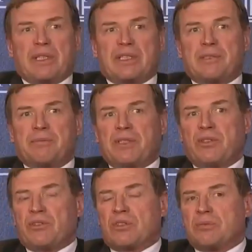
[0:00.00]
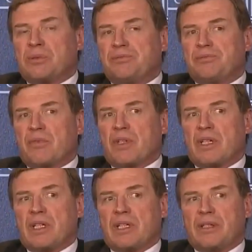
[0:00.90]
a multi-speed Europe,
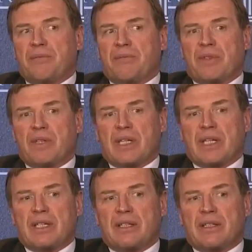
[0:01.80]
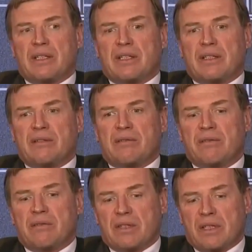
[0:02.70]
and the
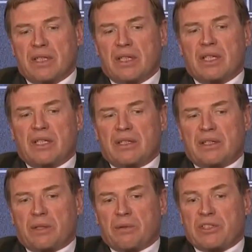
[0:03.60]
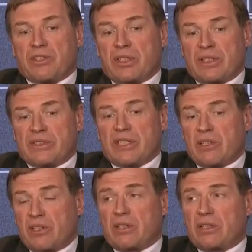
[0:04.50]
question is
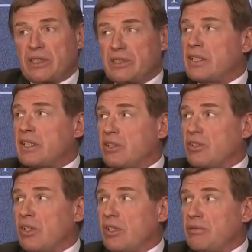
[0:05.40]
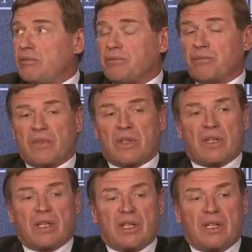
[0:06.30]
how long this can go
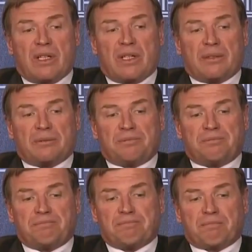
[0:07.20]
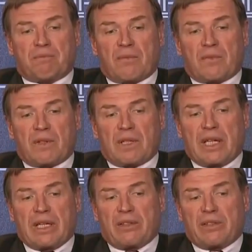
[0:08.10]
on.
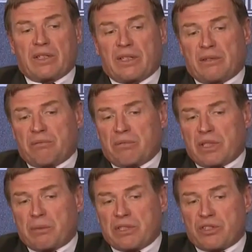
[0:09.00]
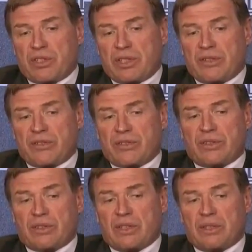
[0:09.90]
And the question is